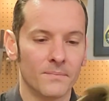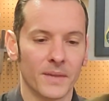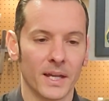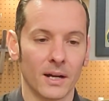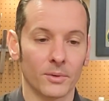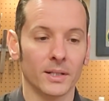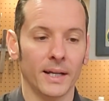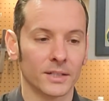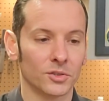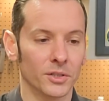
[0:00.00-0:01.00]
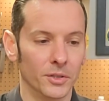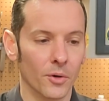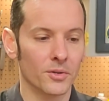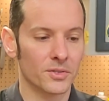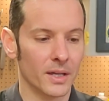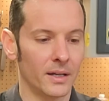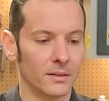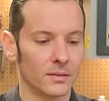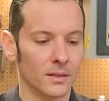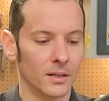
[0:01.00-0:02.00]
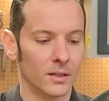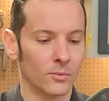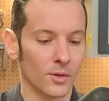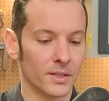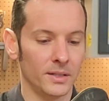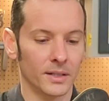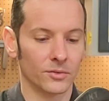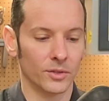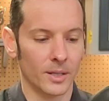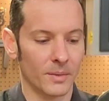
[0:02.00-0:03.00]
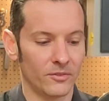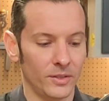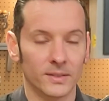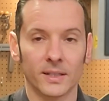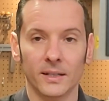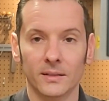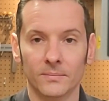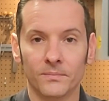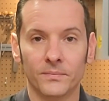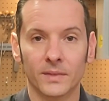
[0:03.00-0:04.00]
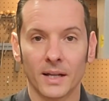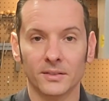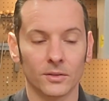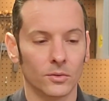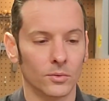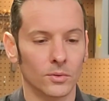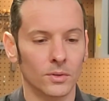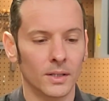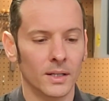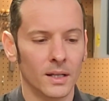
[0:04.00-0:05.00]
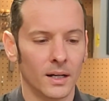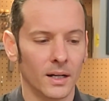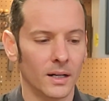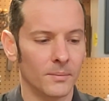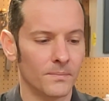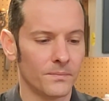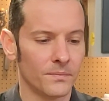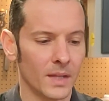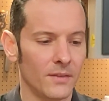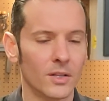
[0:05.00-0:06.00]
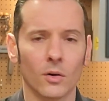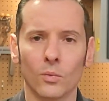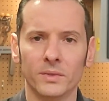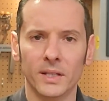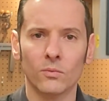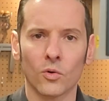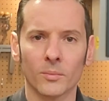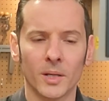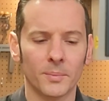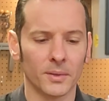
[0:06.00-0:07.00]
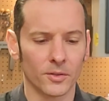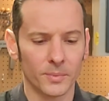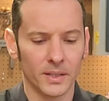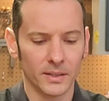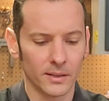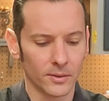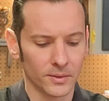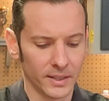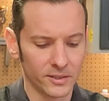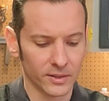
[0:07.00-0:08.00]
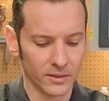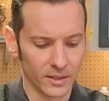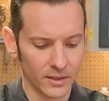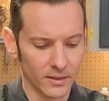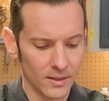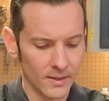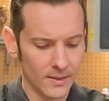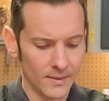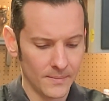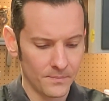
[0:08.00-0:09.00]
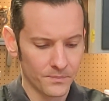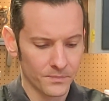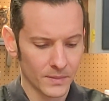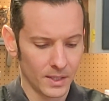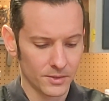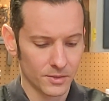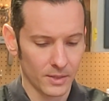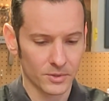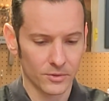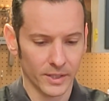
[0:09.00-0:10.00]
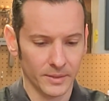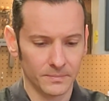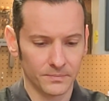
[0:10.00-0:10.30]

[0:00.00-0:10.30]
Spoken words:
And I really actually noticed that working yesterday. My feet stayed nice and cool, even though it did warm up a little bit and get a little nicer out there. So that was great.